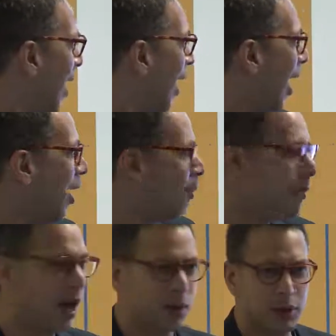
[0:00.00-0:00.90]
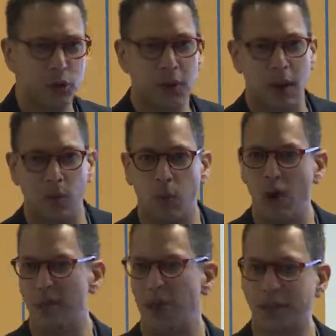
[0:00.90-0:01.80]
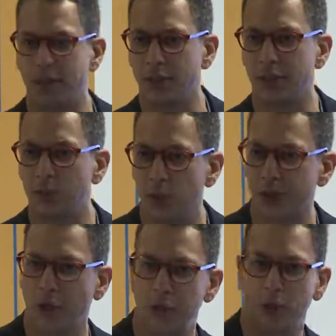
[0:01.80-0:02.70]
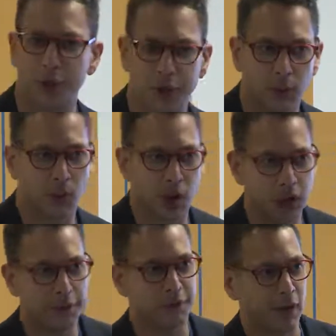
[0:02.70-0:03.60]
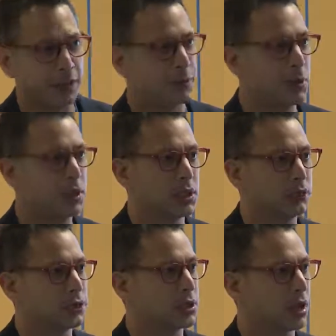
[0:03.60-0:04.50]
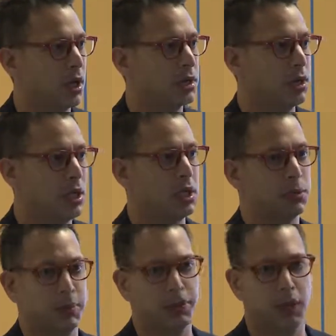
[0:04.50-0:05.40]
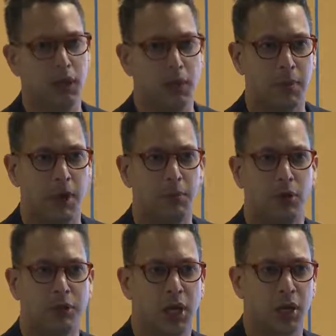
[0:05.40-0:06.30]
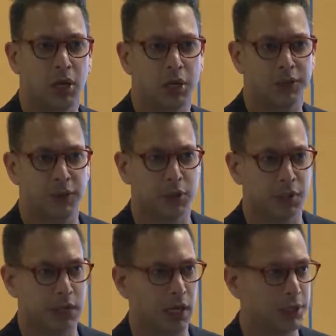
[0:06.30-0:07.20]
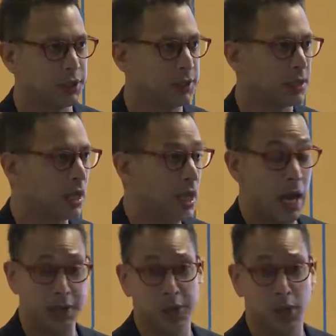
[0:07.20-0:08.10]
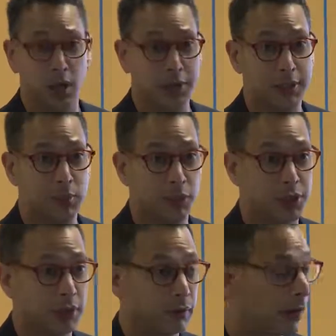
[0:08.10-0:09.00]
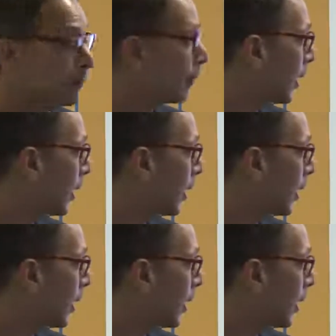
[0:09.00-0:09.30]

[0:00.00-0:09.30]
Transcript: And I'm going to talk about why it matters, what's so important, why philanthropy and civil society need to be thinking about blockchain and artificial intelligence, and society more generally.